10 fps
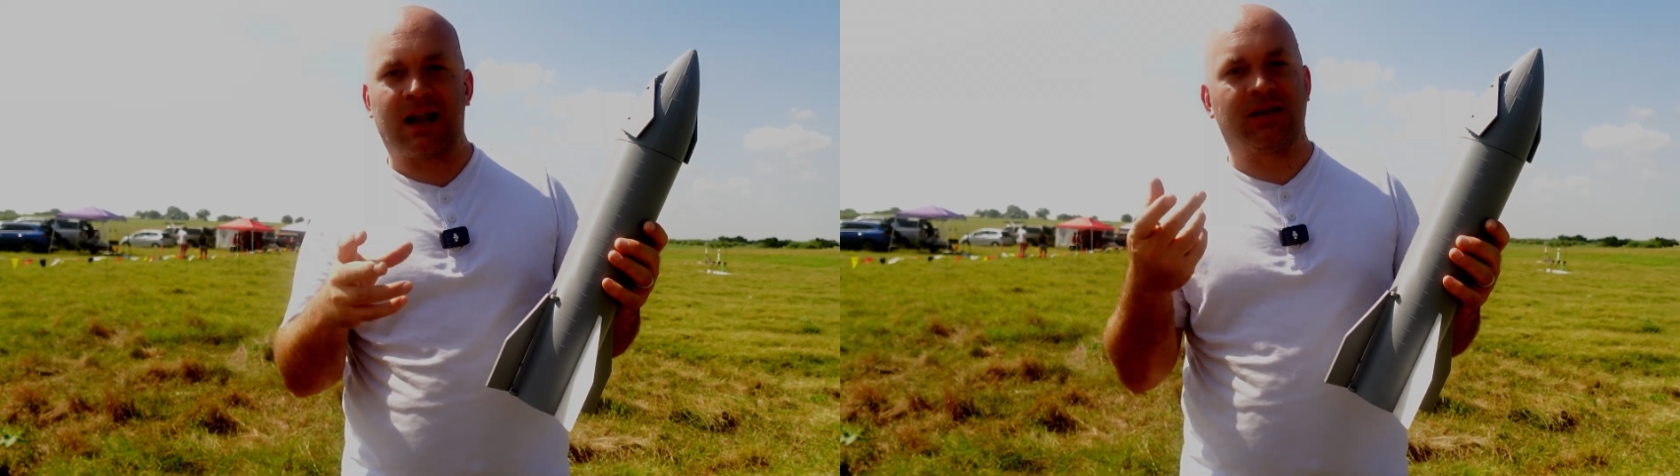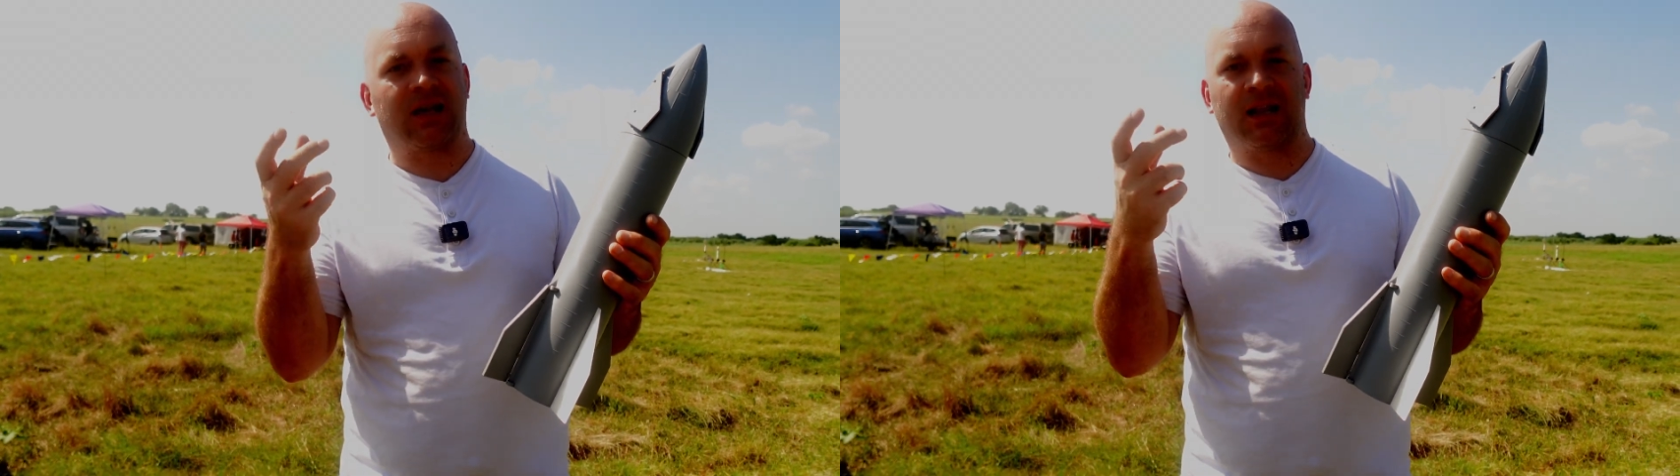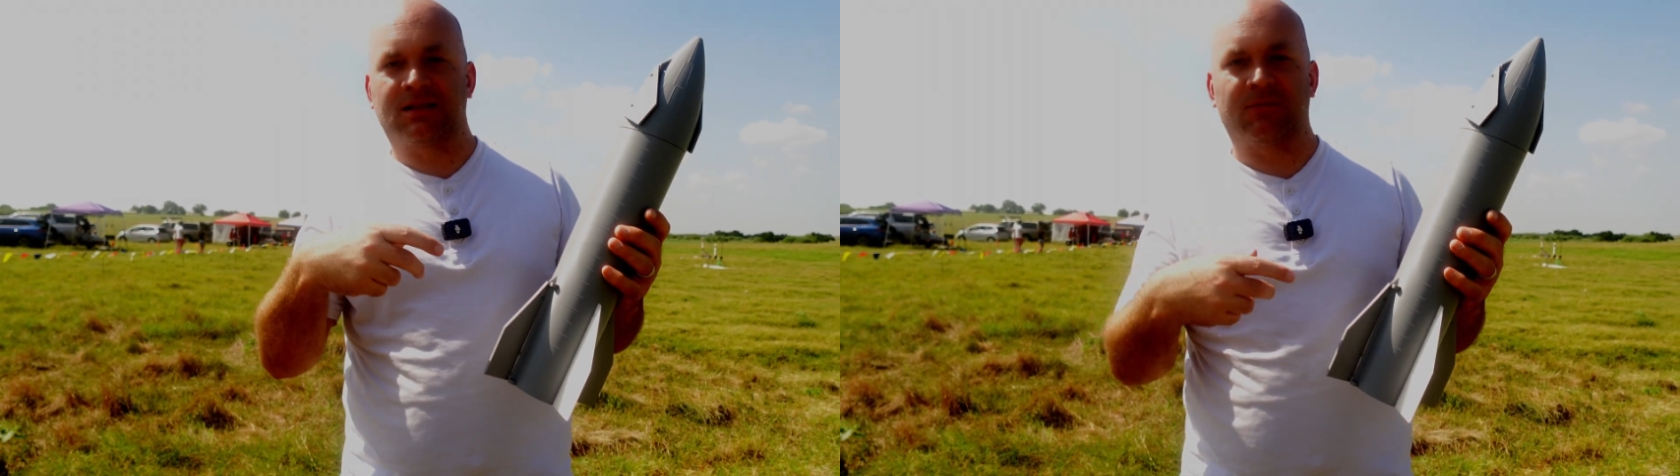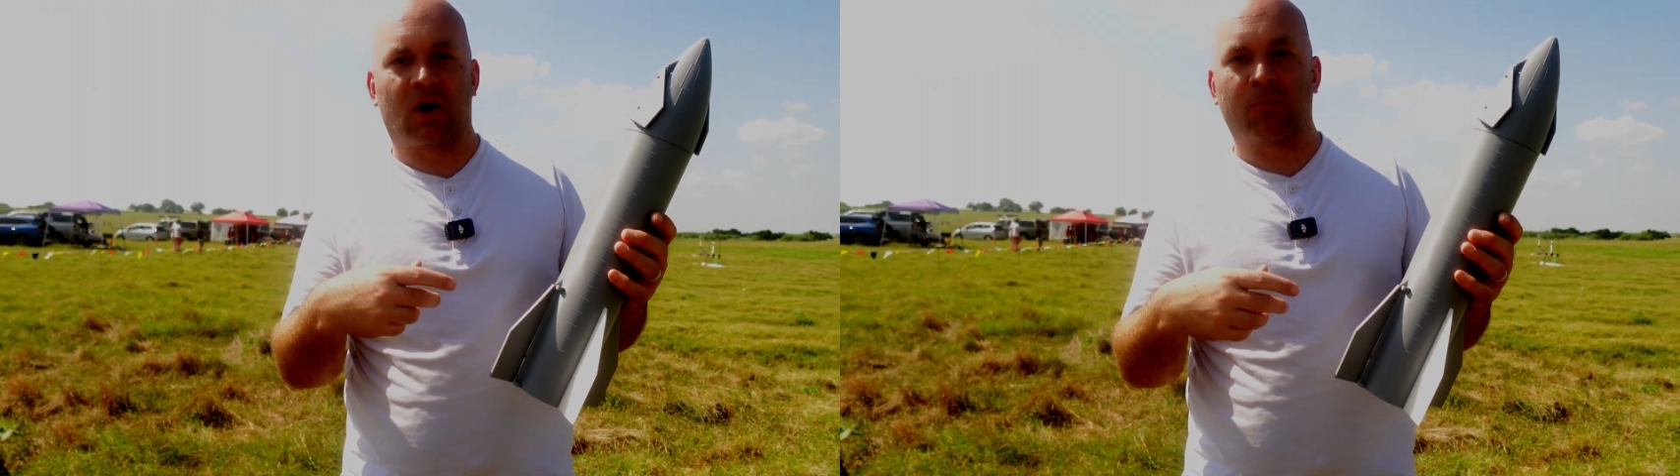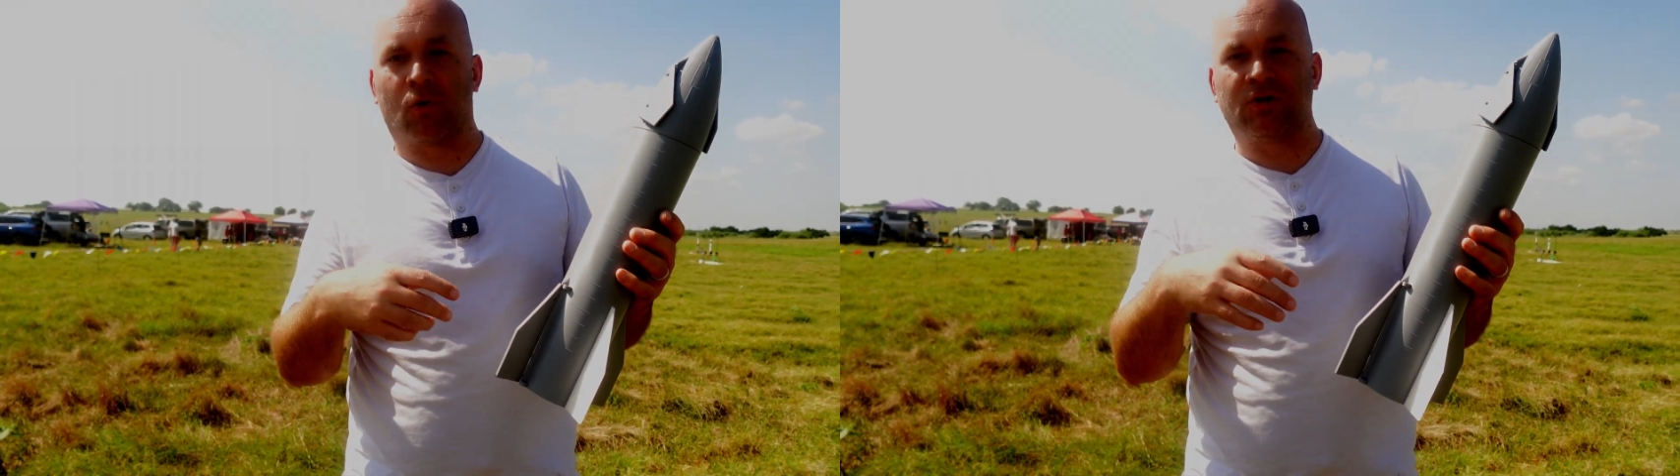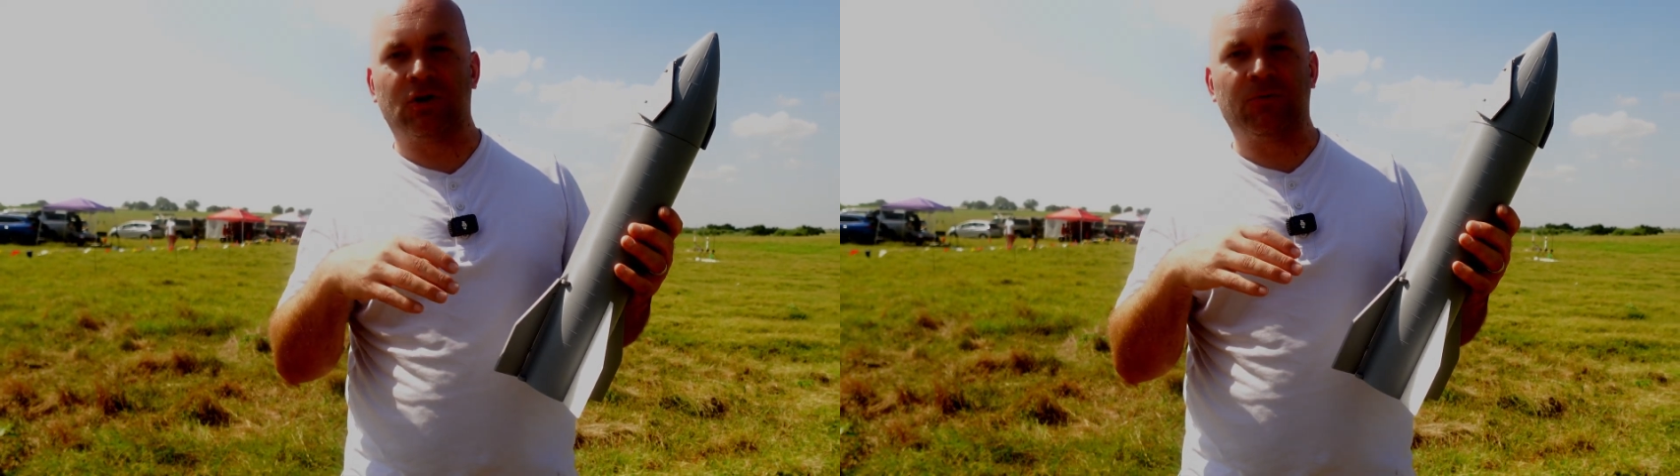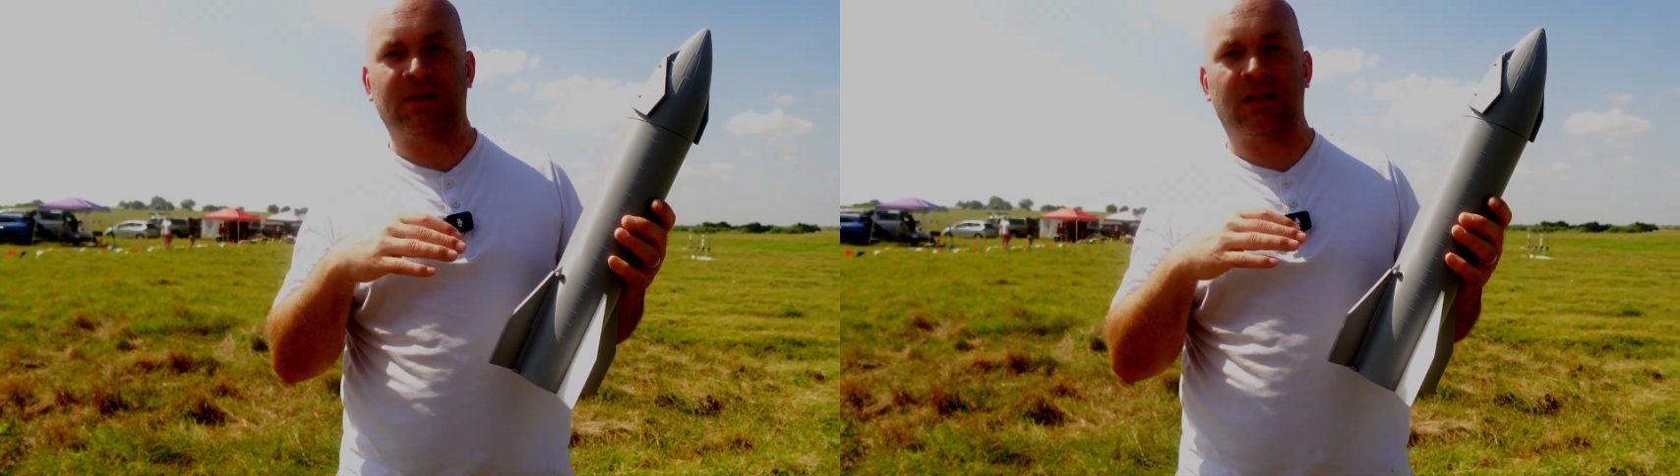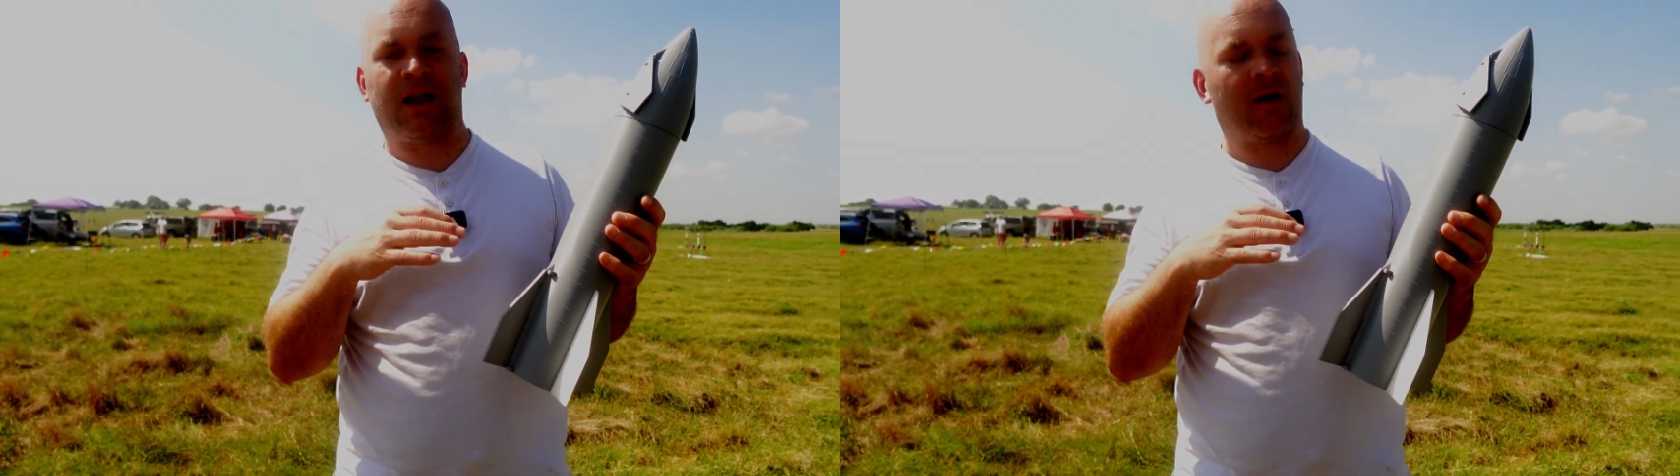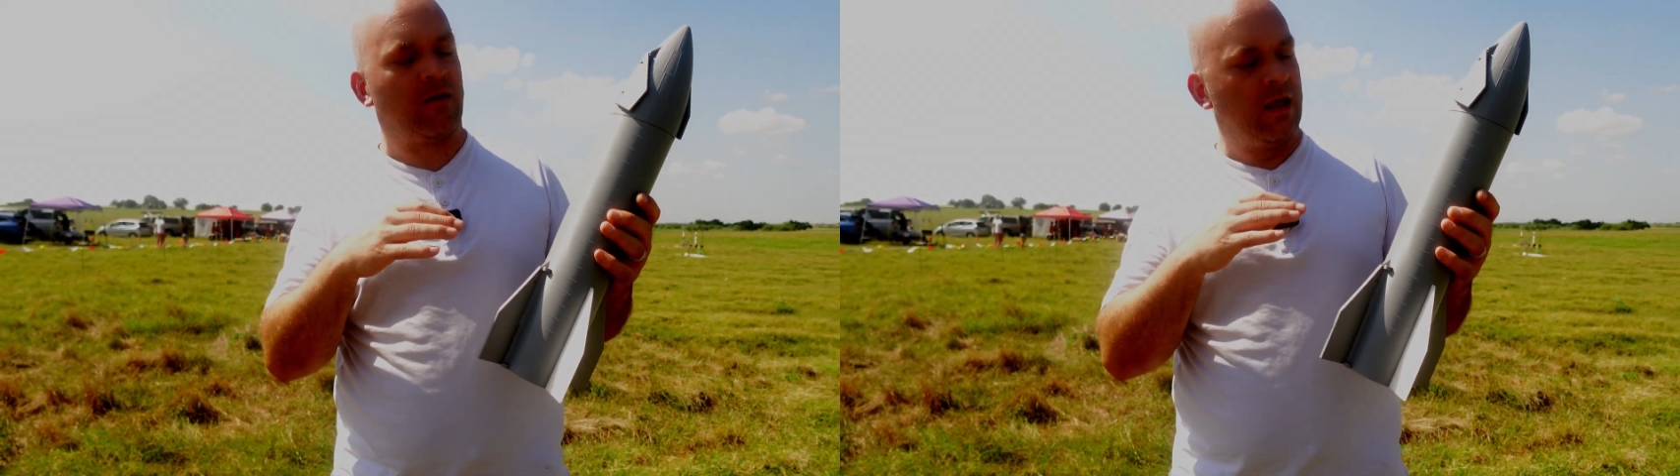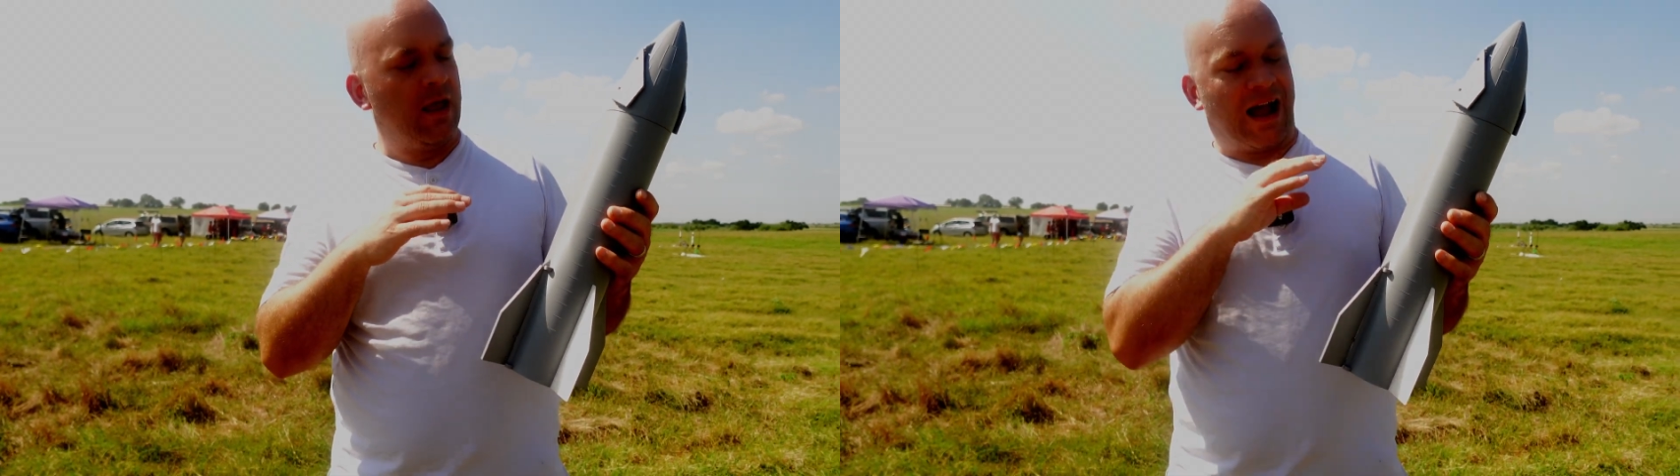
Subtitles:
I just got to get some cardboard tubes in there.